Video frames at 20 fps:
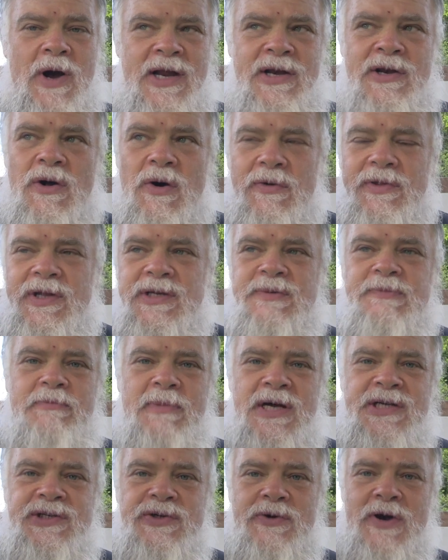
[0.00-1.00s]
I know there's
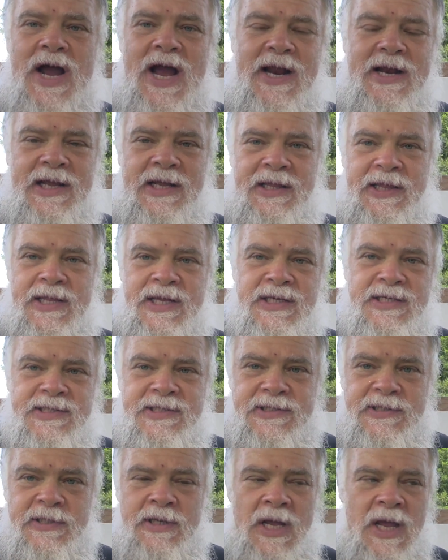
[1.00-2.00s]
muskrat in
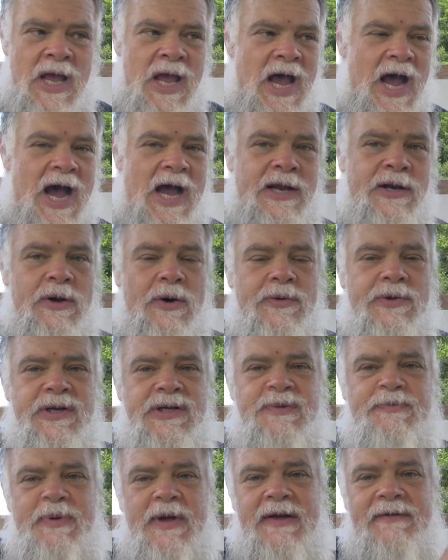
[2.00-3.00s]
this, I know
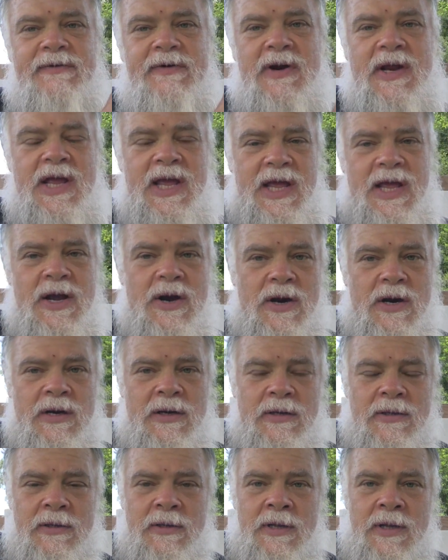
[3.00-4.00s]
there's beaver here,
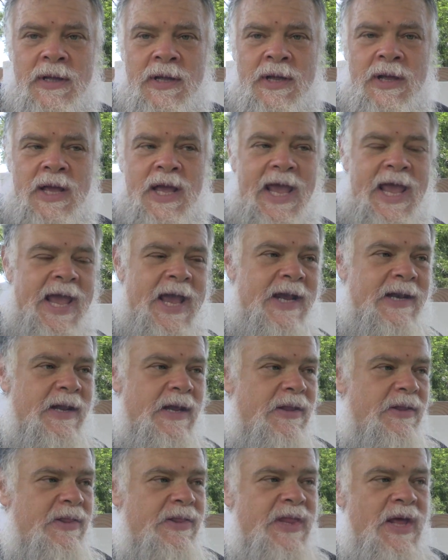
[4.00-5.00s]

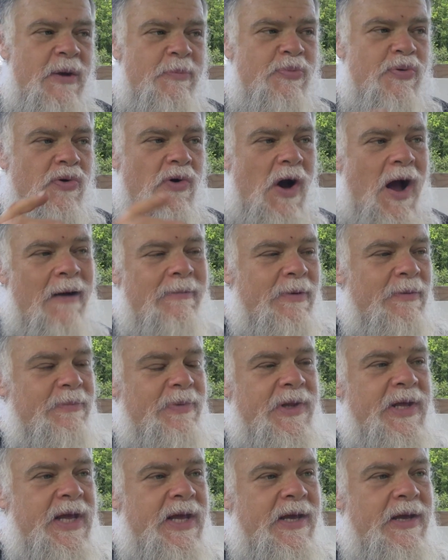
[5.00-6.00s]
and they're
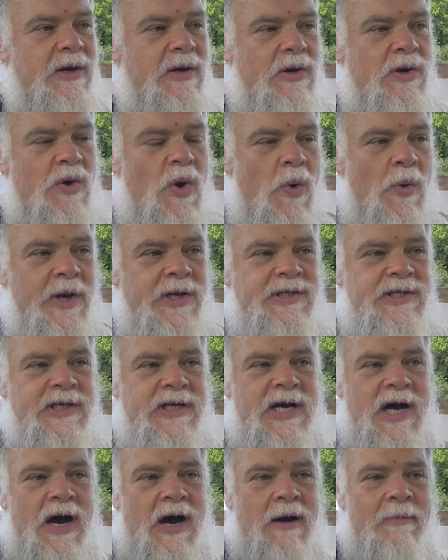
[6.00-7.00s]
probably going to
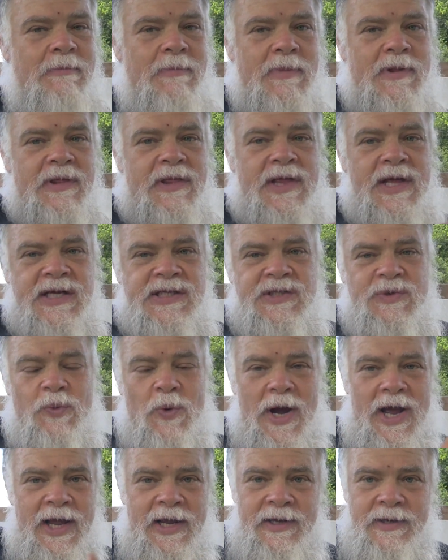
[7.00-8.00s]
come this
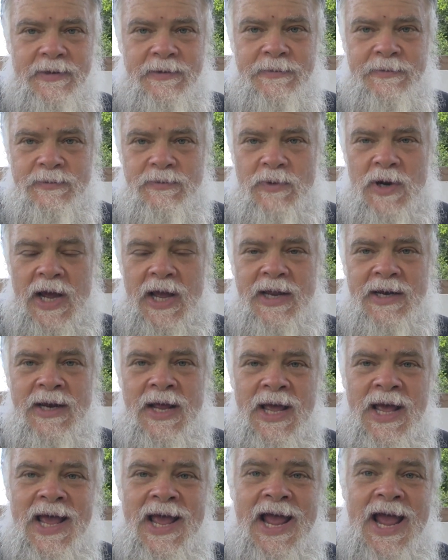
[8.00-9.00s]
way, right?
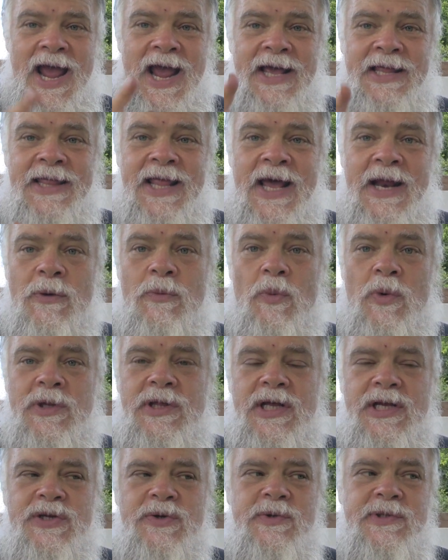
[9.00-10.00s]
And then
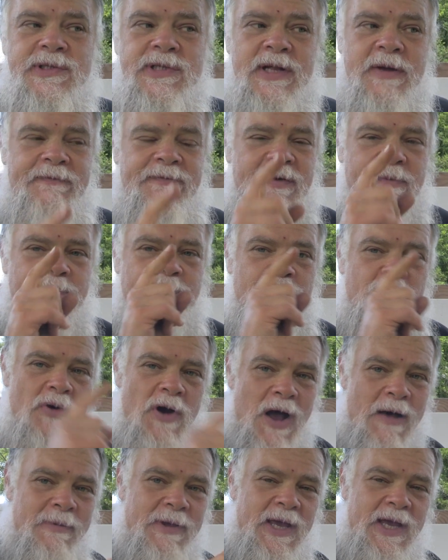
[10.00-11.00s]
what they do is, if they're
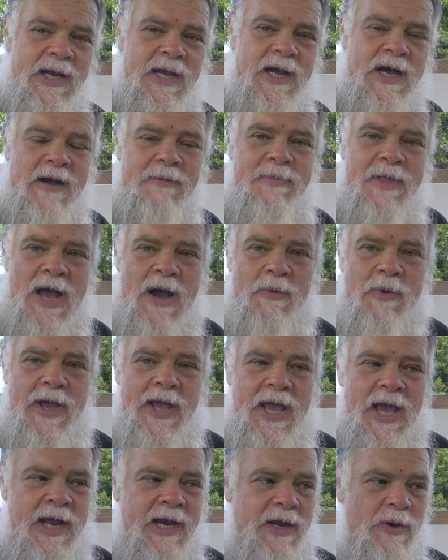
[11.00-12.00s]
probably going to come that
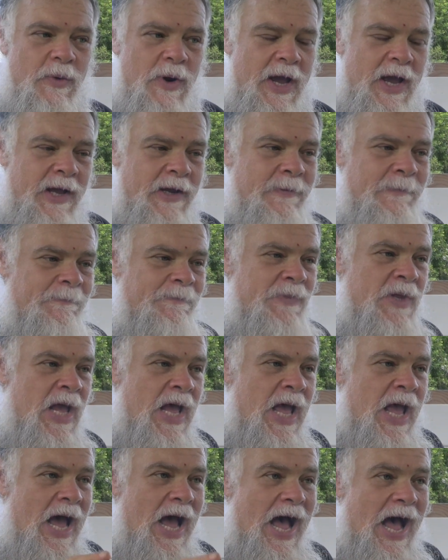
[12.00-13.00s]
way anyway,
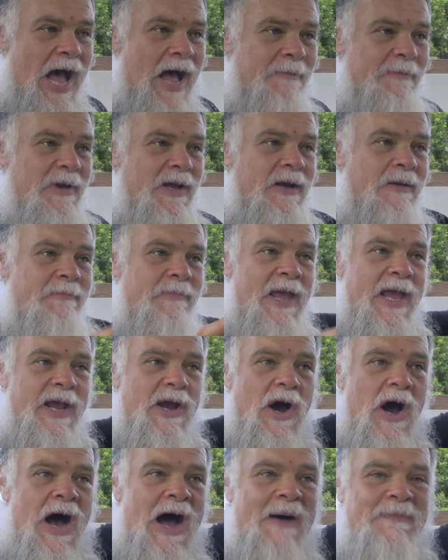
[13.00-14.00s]
I'm going to
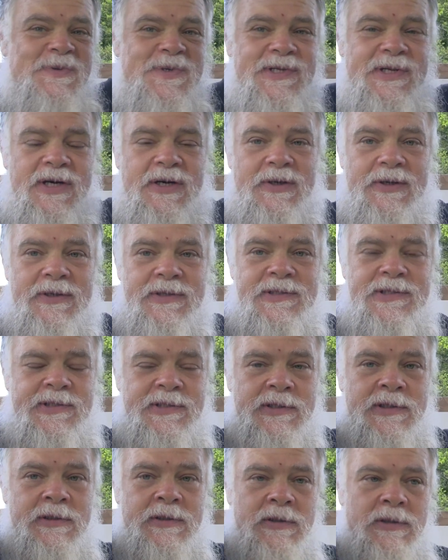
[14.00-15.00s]
make obstacles